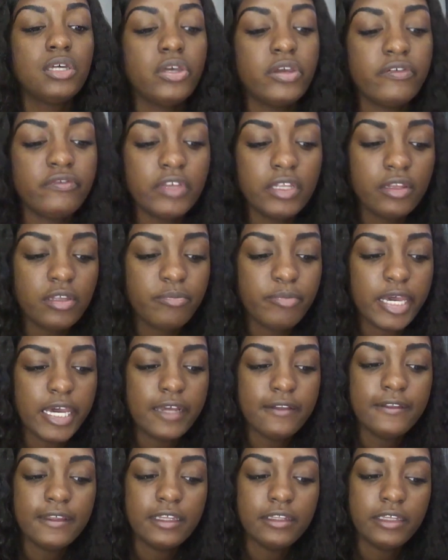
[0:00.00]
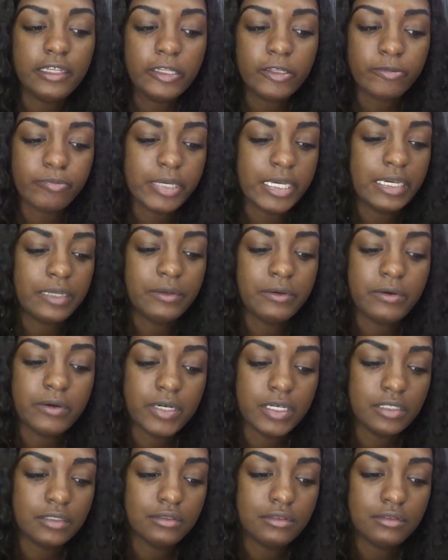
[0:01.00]
if they look bad, then they look bad. Oh
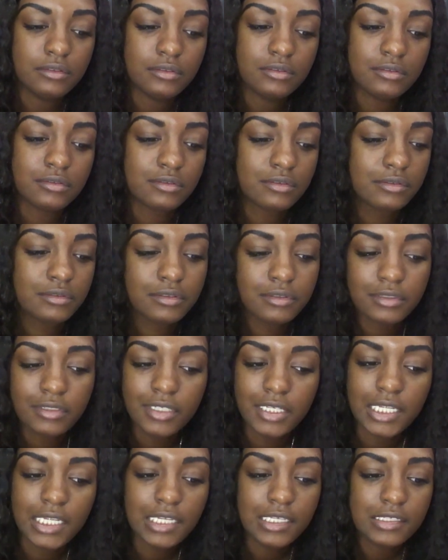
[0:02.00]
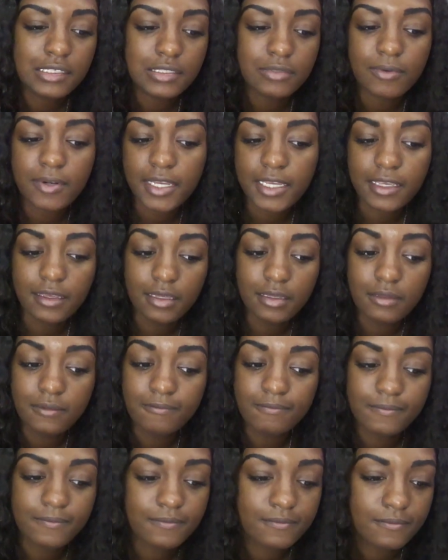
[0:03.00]
well. That's what I get.
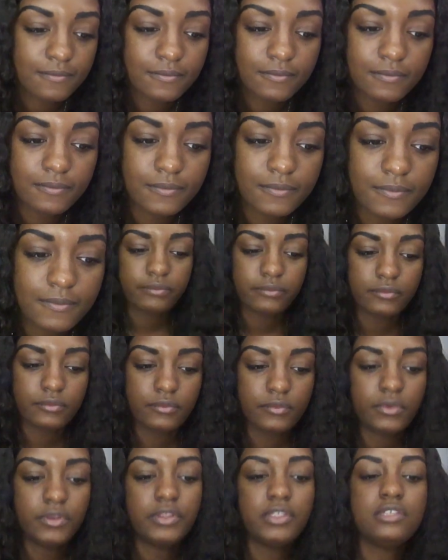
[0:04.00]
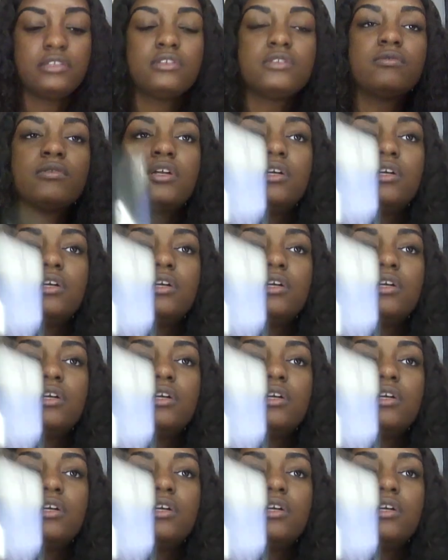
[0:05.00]
This is what